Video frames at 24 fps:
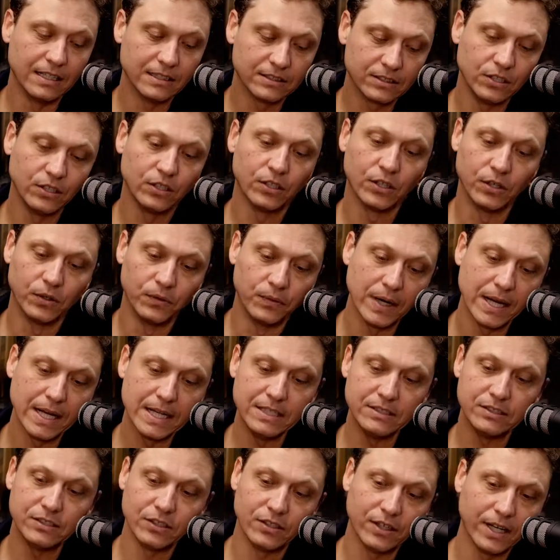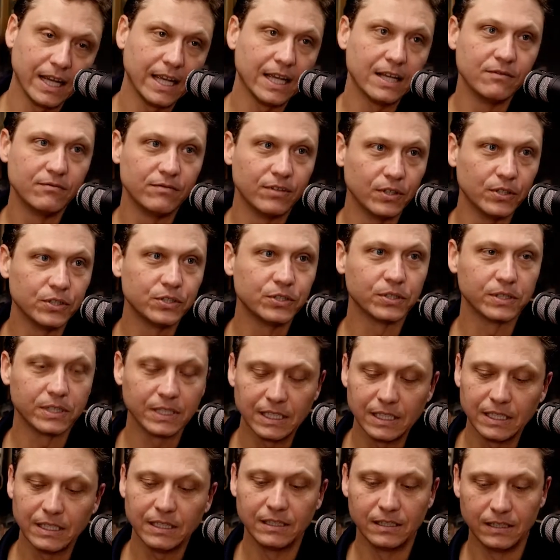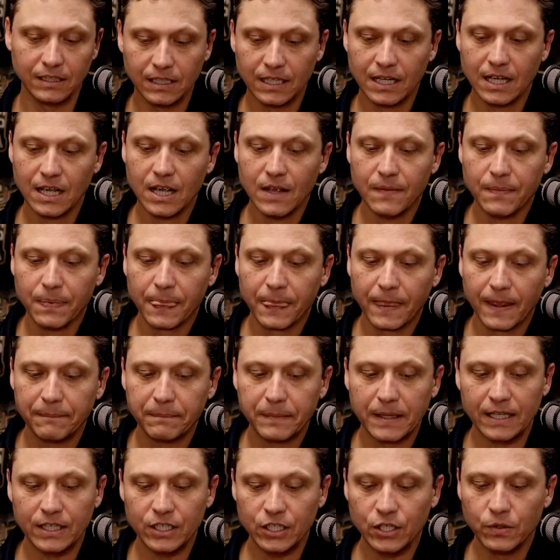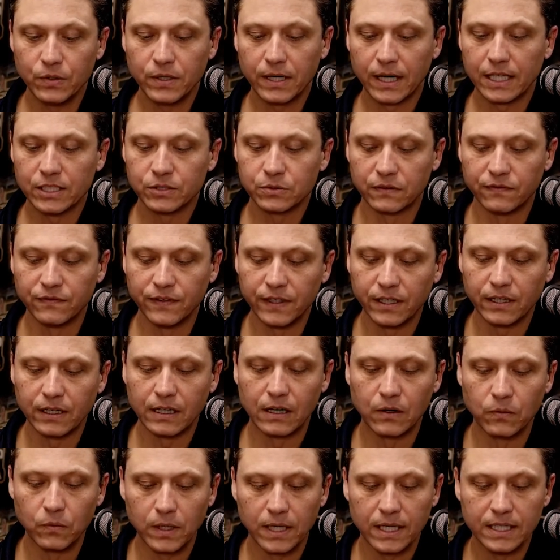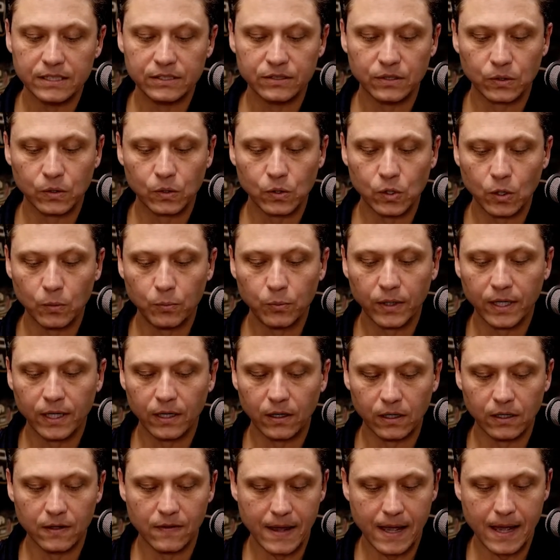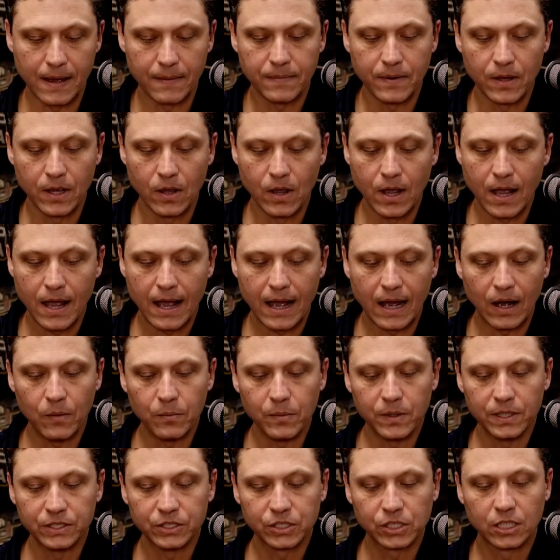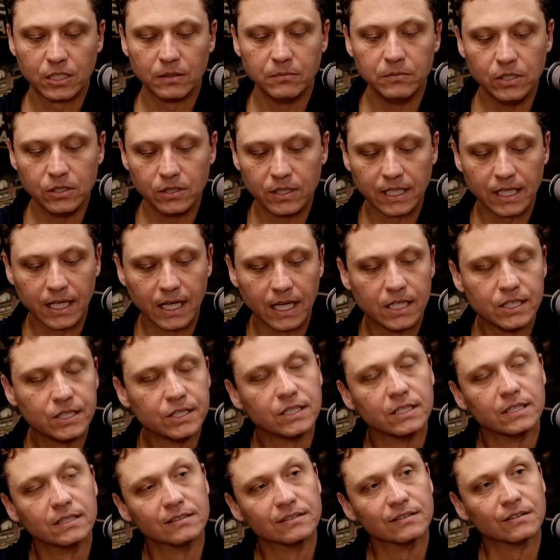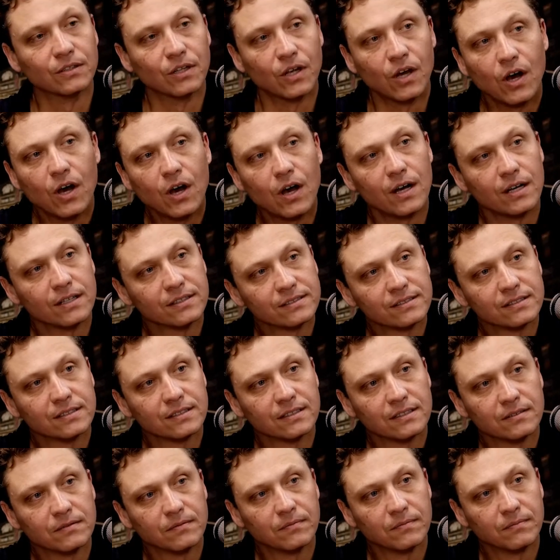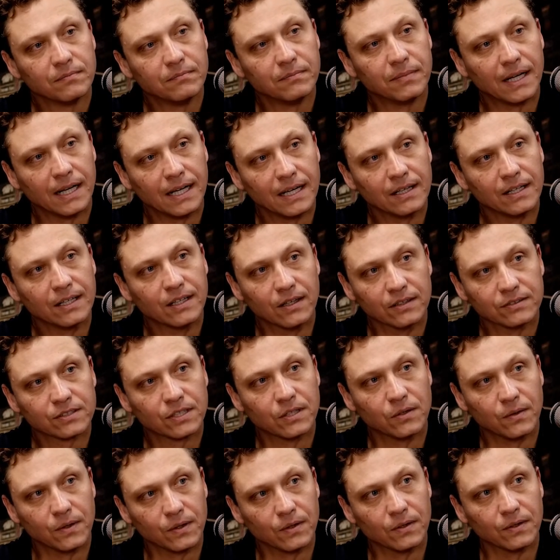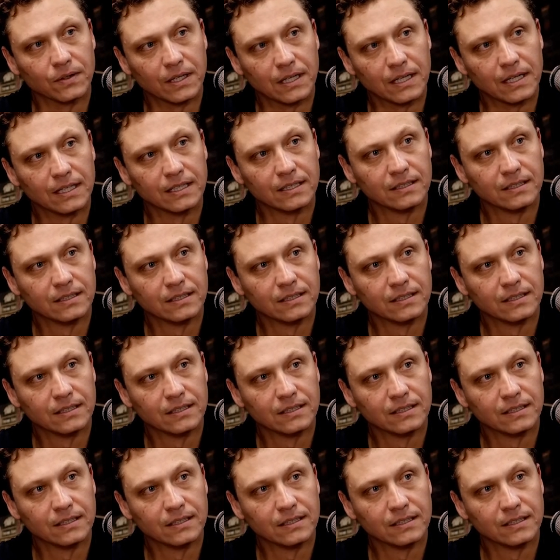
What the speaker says: you're going to raise your hand virtually, and you guys were figuring out ways to incorporate all of that. How much communication is lost by us going online?